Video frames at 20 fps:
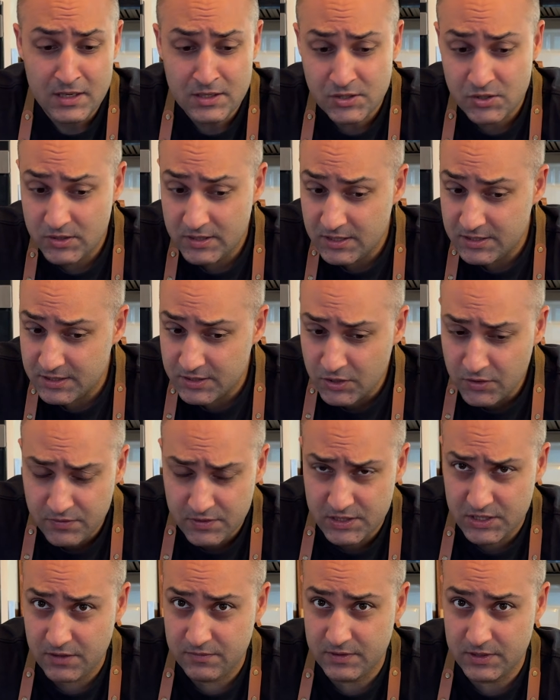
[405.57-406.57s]
So the
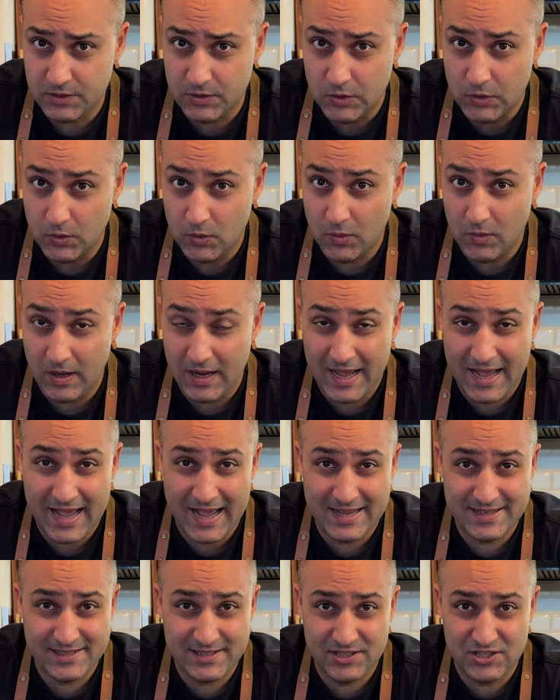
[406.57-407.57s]
surface of the dough
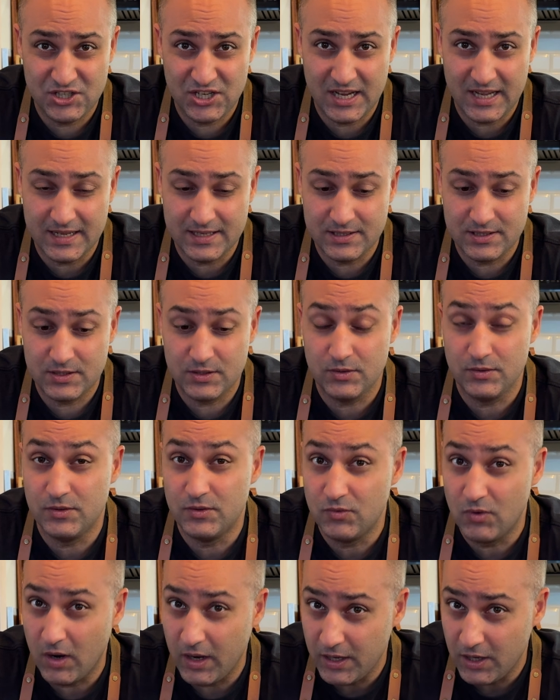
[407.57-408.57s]
has the chance to
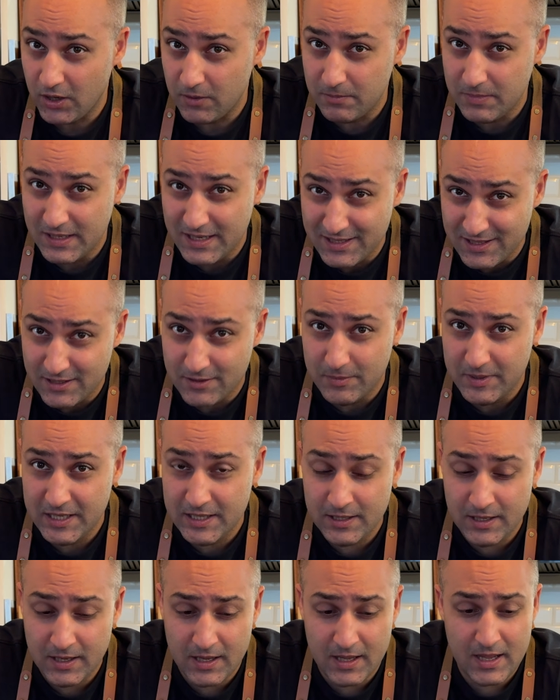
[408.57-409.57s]
dry up a little
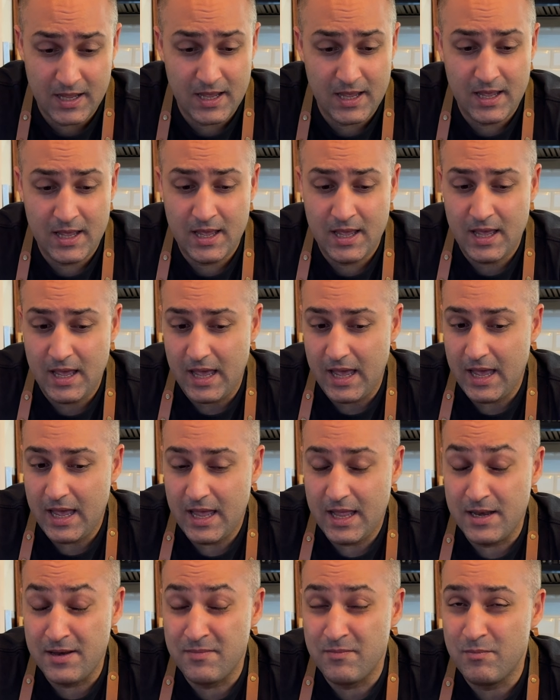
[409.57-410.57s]
bit
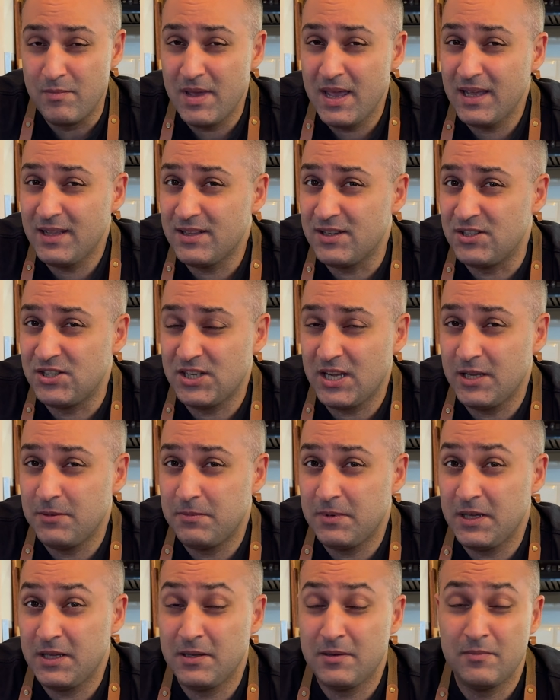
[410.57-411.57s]
and make the
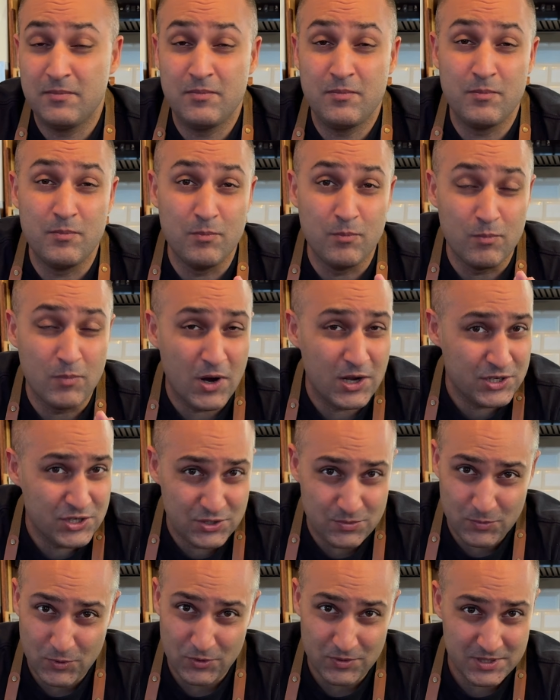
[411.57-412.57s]
shaping much more